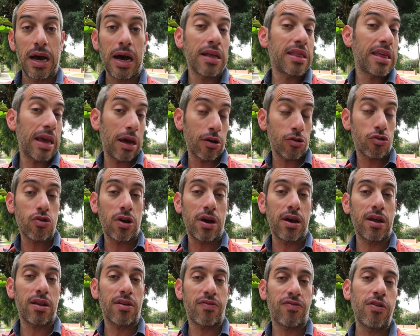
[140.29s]
Uh,
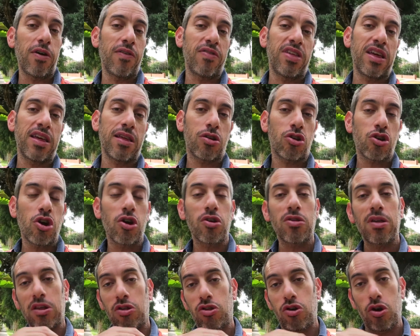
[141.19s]
Telstra, a few other things
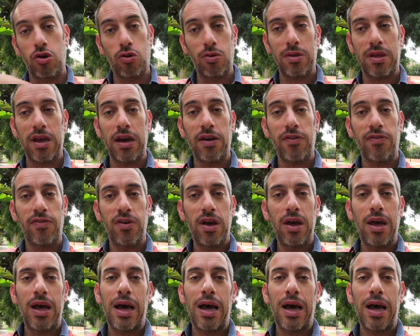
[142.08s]
shows internal stuff,